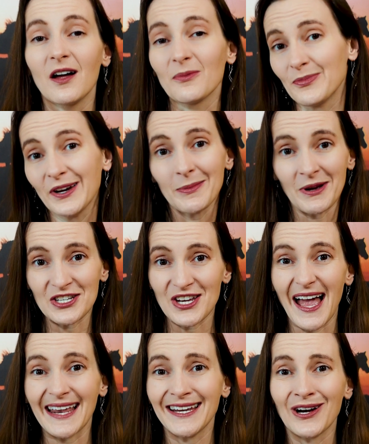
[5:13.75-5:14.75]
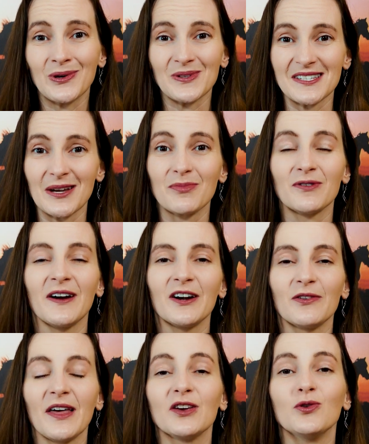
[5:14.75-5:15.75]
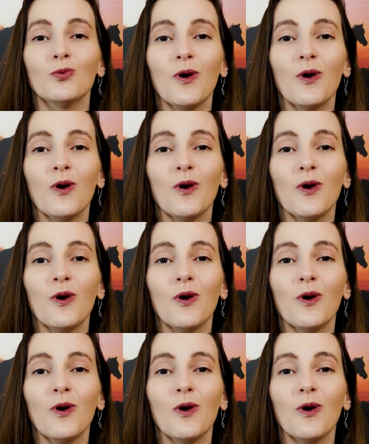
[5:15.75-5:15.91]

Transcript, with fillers: on pretty much any hosting provider that you